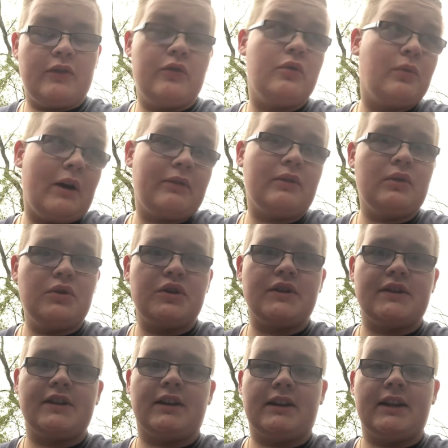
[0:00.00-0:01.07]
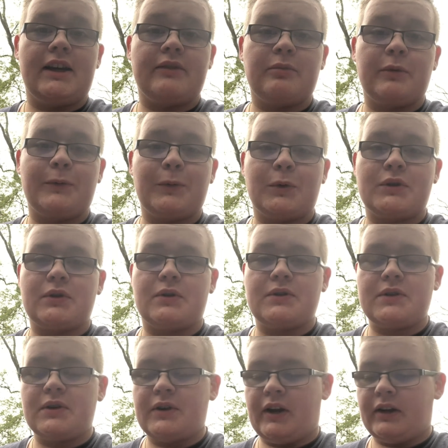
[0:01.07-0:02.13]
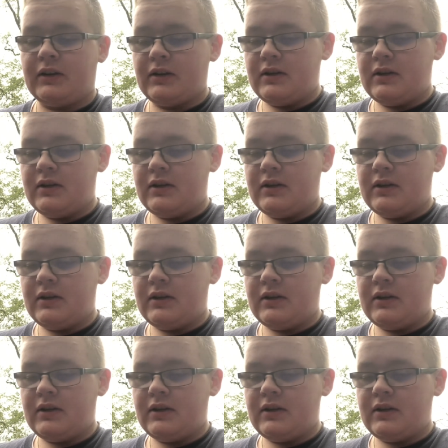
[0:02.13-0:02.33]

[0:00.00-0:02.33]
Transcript: revolutions to the left before it starts turning.